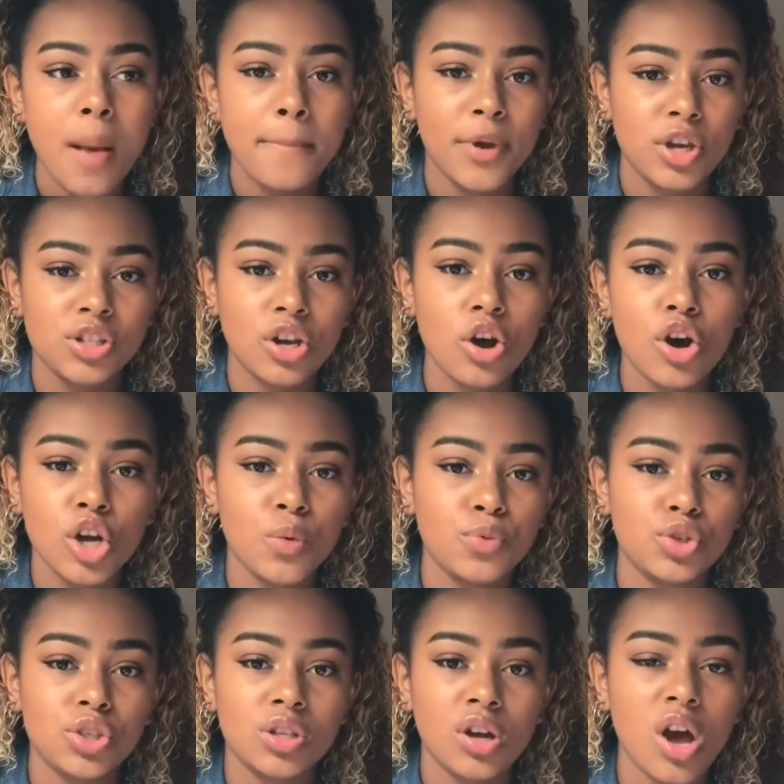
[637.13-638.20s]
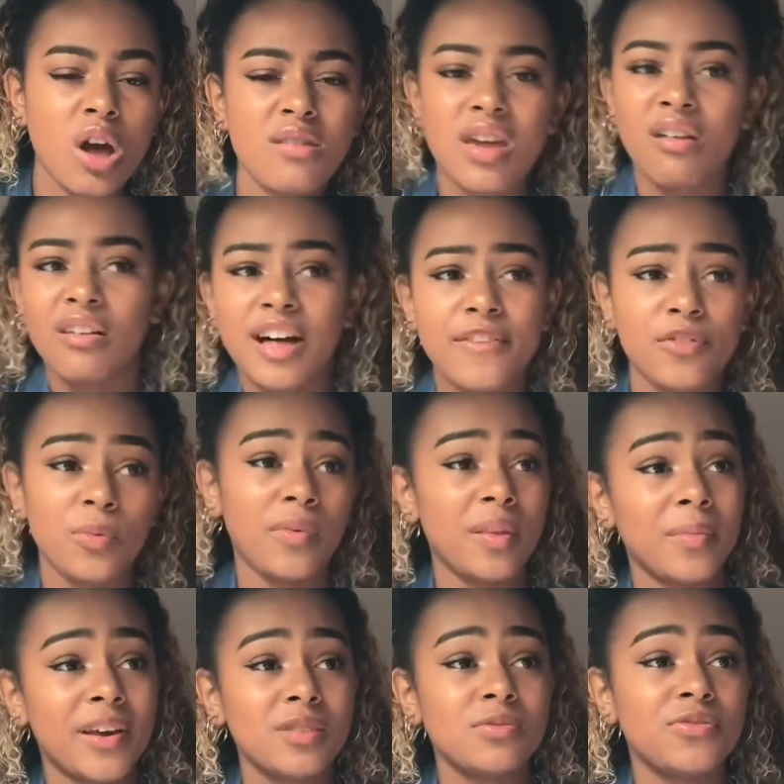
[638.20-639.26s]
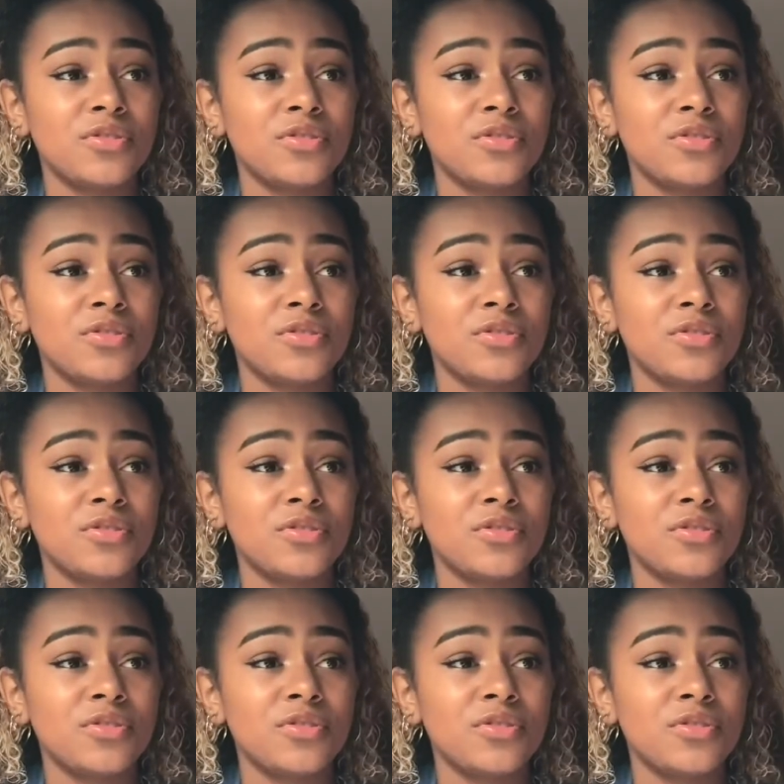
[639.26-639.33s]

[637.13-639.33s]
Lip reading: because I kind of was just like, oh yeah, I'll have the one that makes me